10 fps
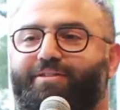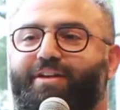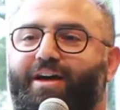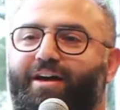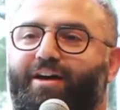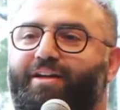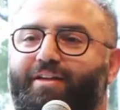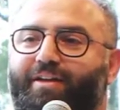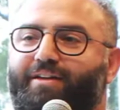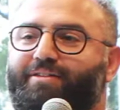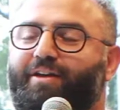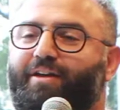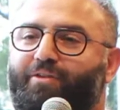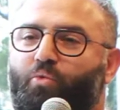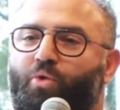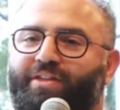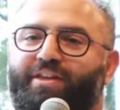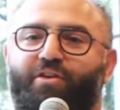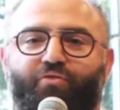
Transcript: the one